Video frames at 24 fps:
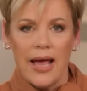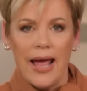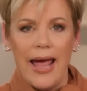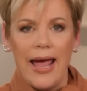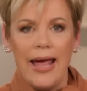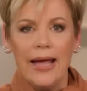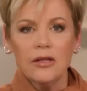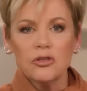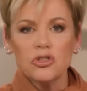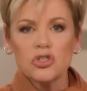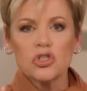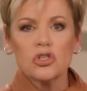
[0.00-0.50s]

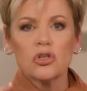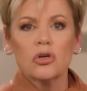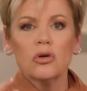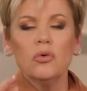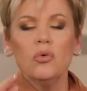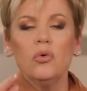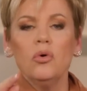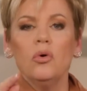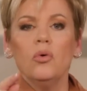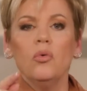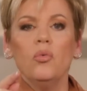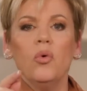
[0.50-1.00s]

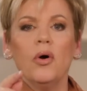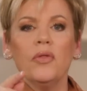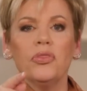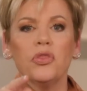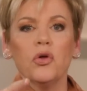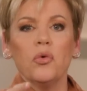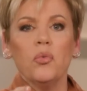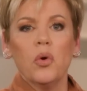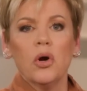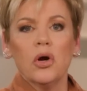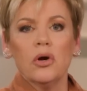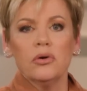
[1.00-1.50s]
answer what
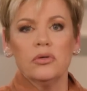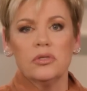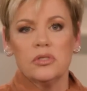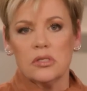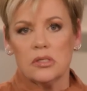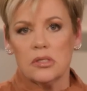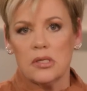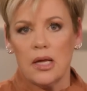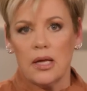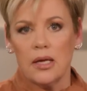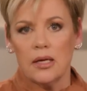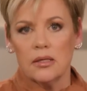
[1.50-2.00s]
the Word
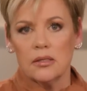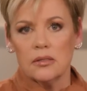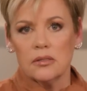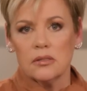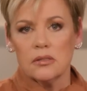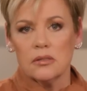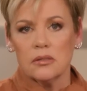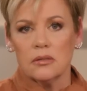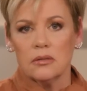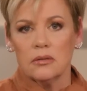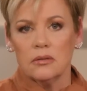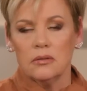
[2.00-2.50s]

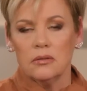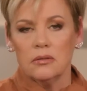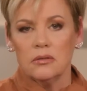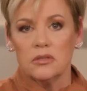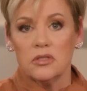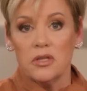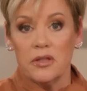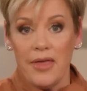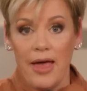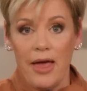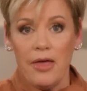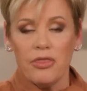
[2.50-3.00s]
says
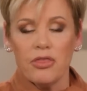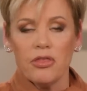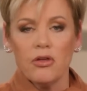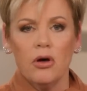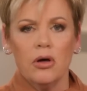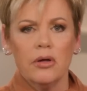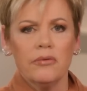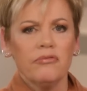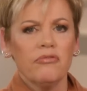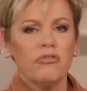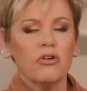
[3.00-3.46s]
to that thought.